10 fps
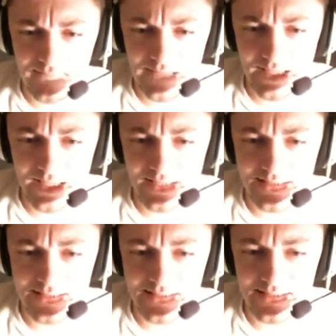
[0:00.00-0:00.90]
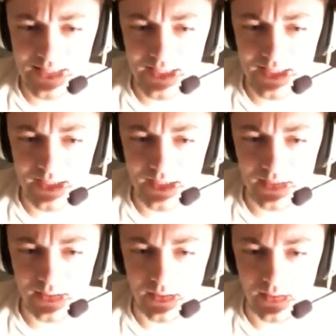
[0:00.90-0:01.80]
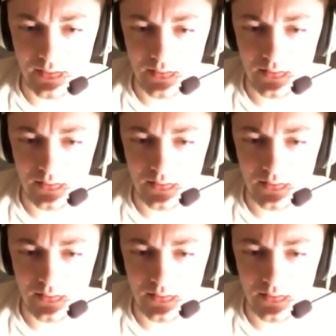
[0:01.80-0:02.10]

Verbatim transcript: I can't see anything.